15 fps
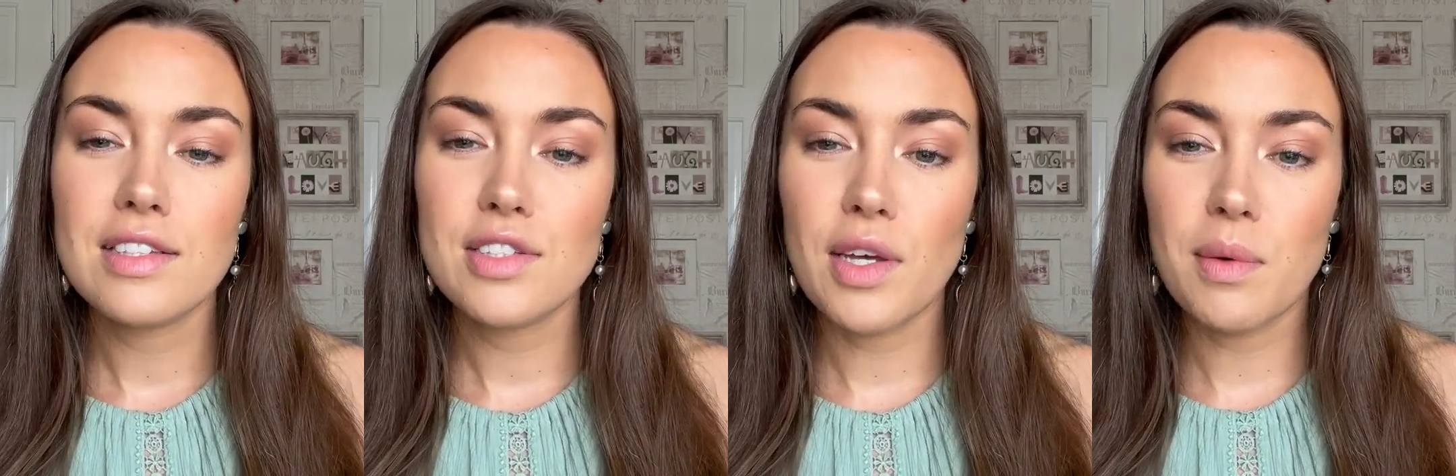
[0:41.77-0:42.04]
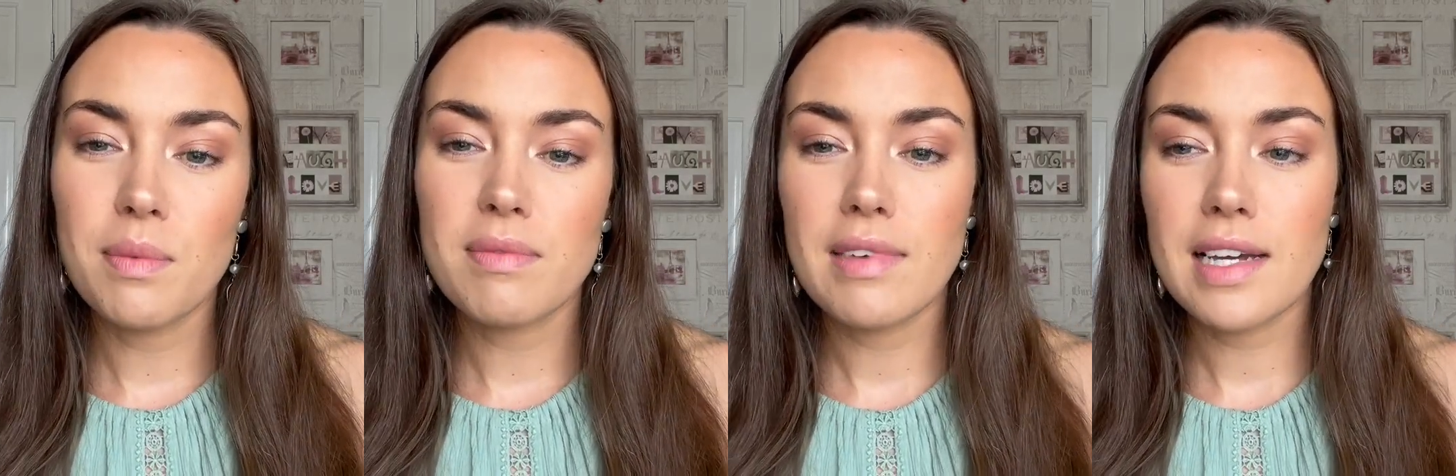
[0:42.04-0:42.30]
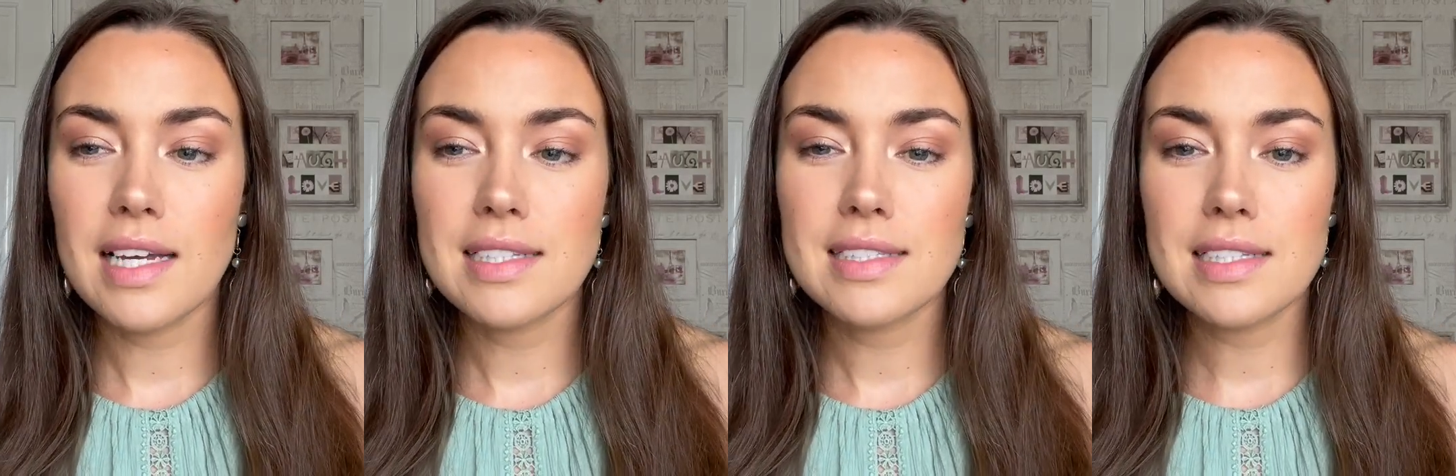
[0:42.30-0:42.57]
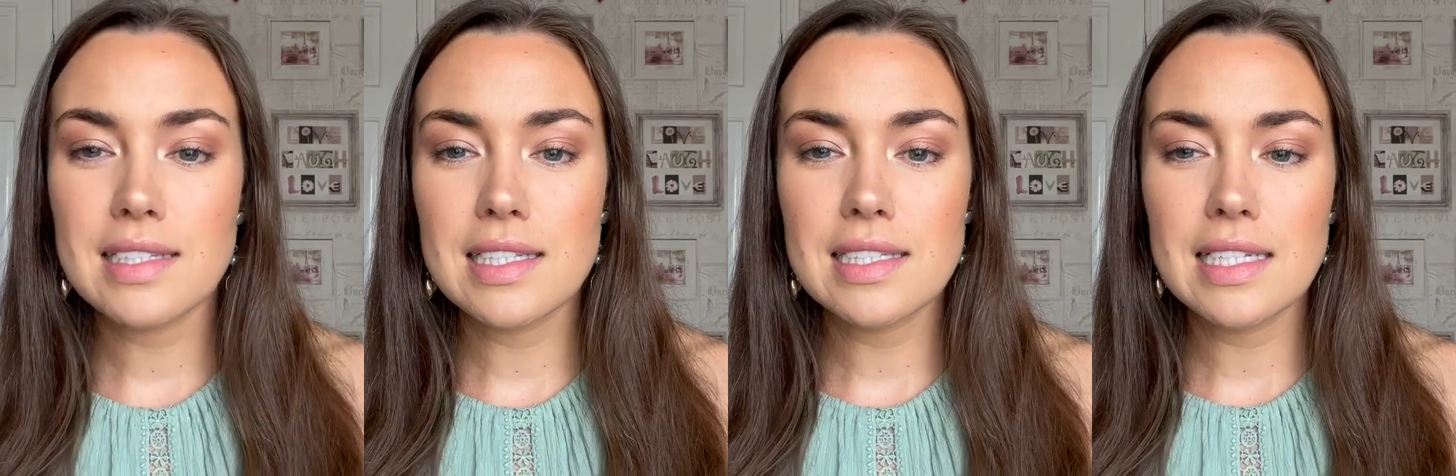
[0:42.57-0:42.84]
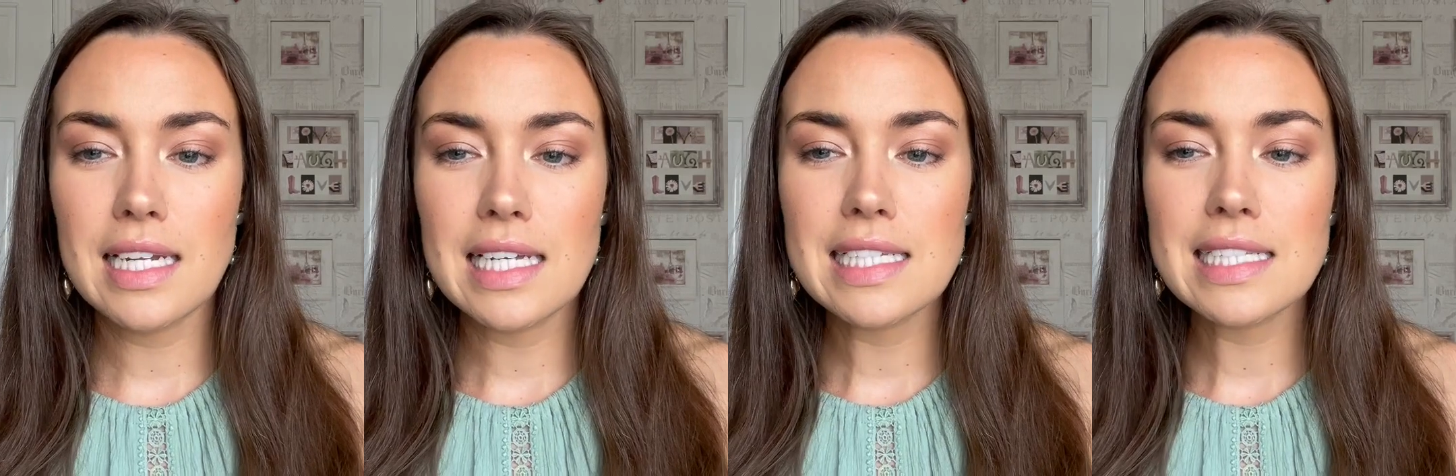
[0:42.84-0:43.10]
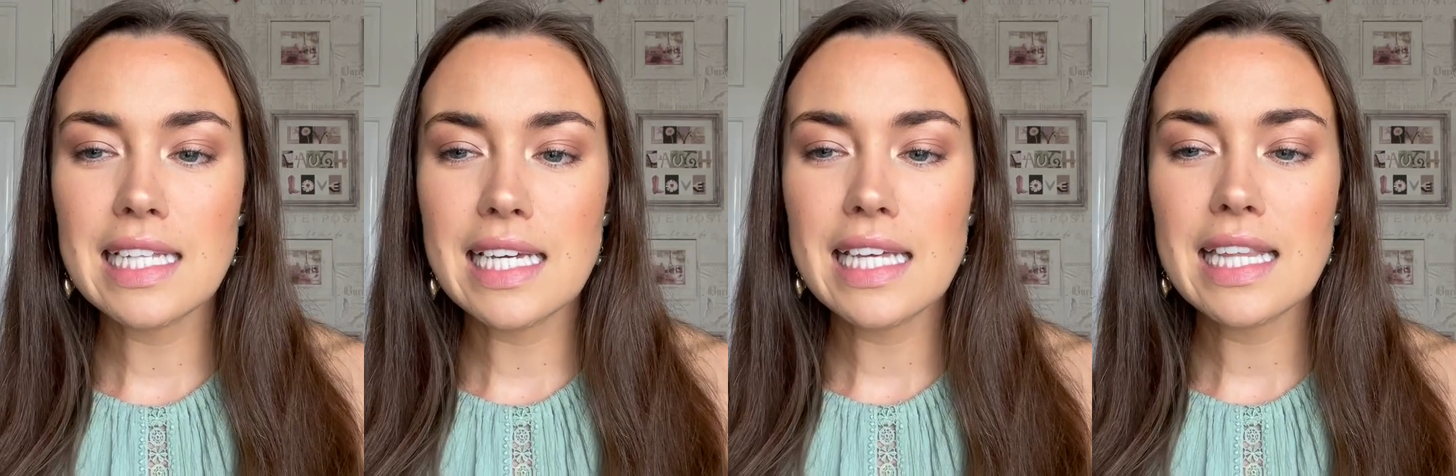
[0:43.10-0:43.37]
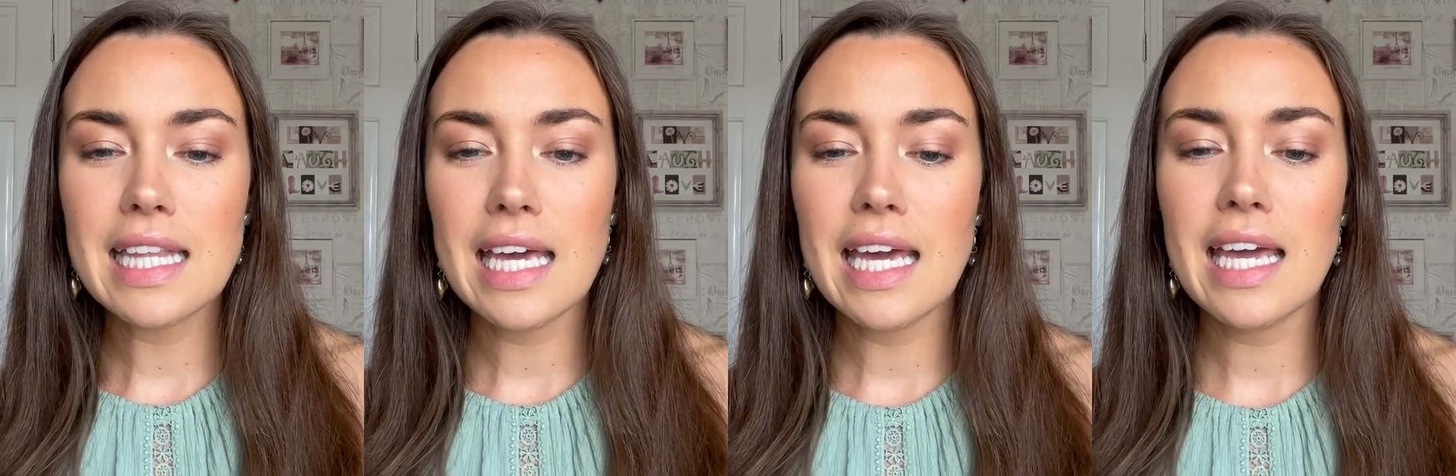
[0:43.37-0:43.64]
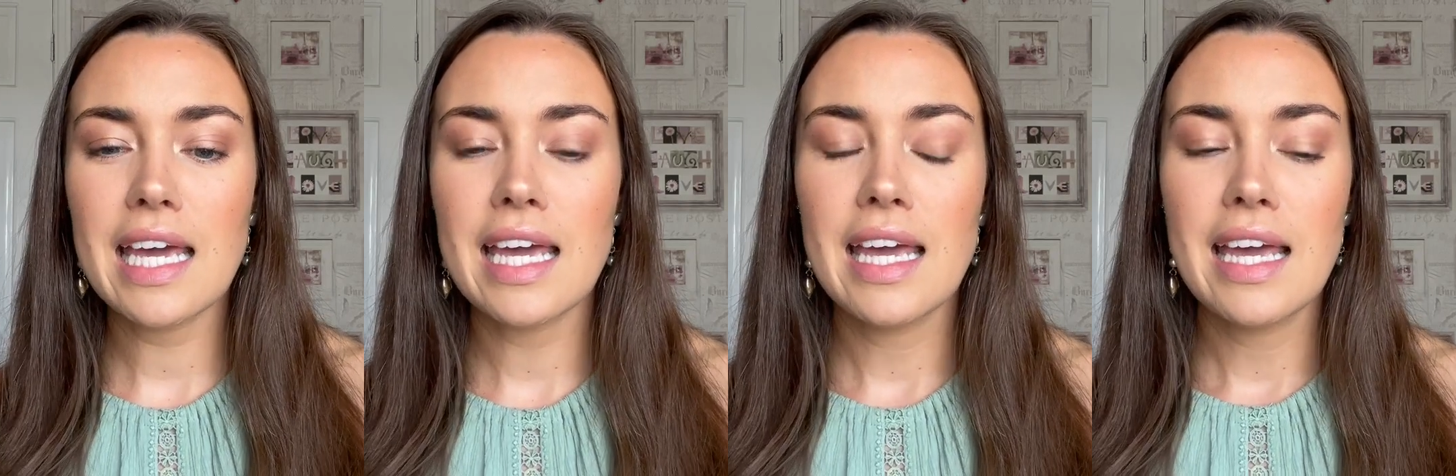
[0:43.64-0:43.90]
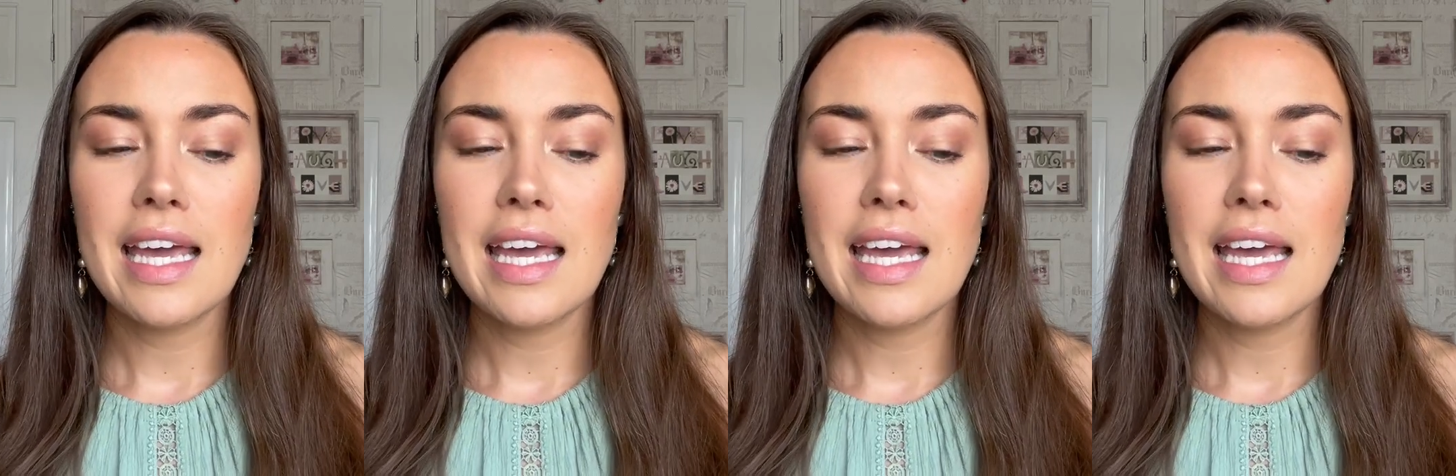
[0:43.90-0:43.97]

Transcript: So I guess that there's a nice link there.